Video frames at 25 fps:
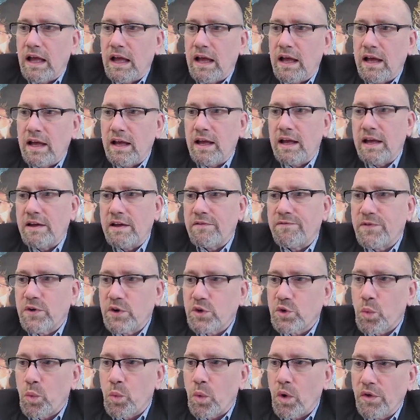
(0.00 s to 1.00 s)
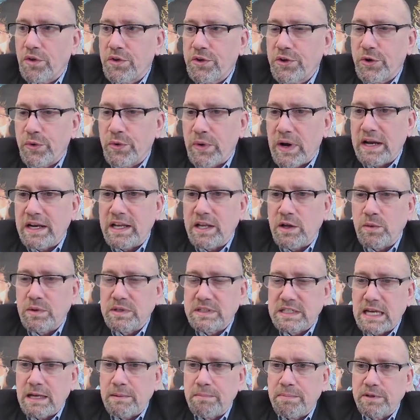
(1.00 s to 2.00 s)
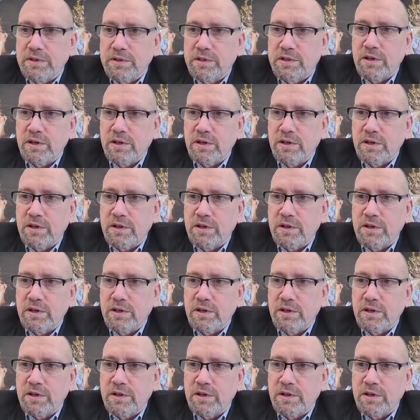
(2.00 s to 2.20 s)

at first Walter Duranty was able